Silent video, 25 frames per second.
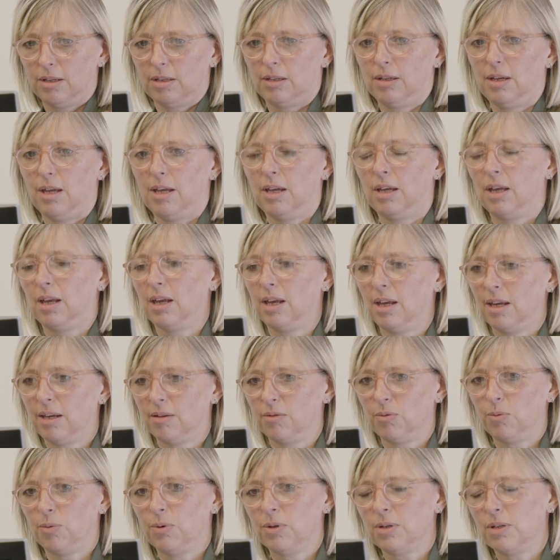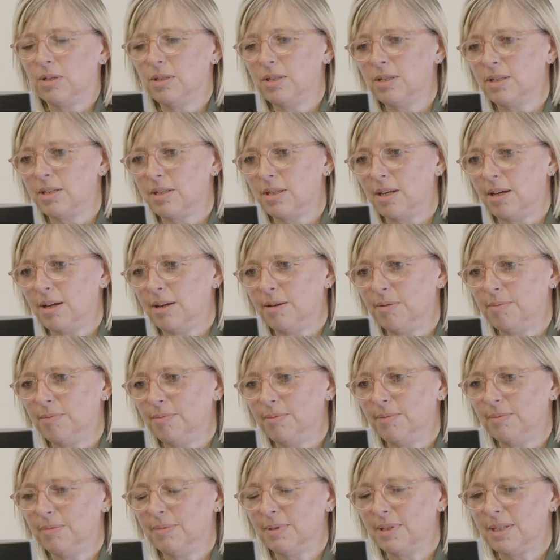it was
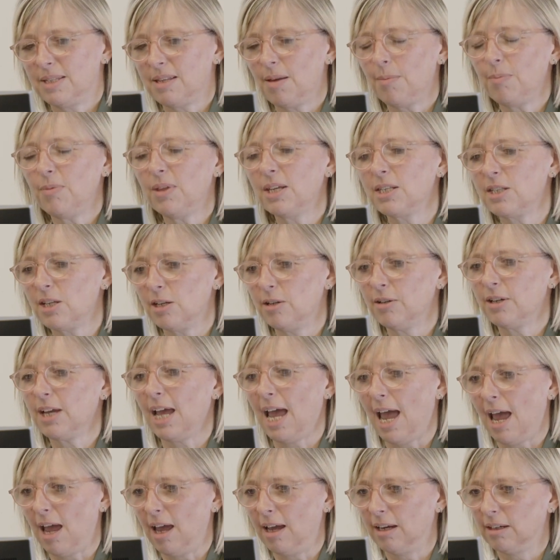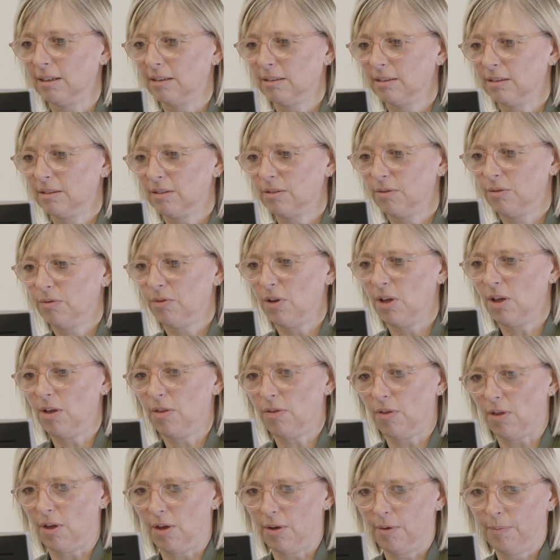something to look at
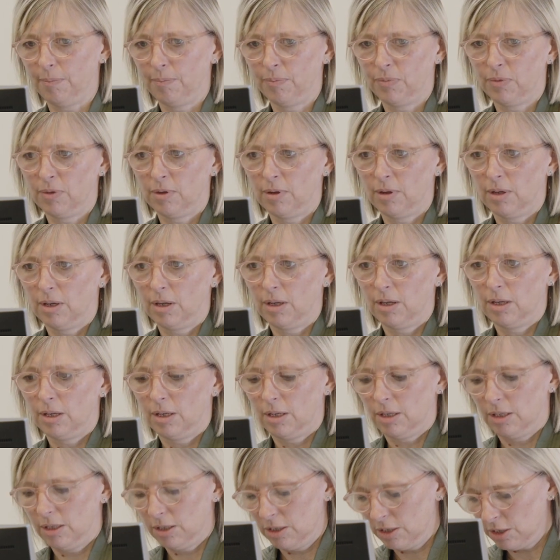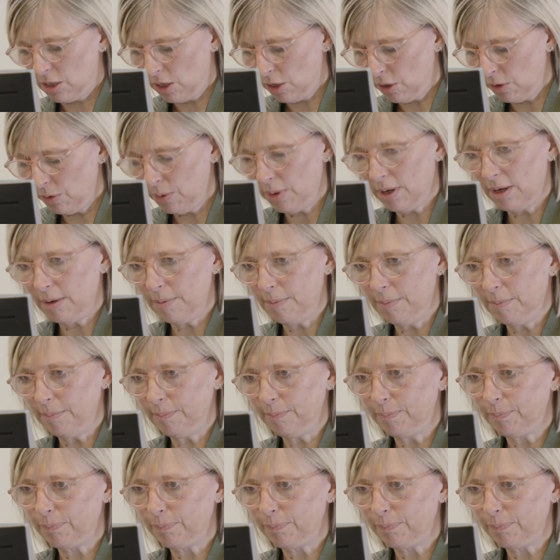further. So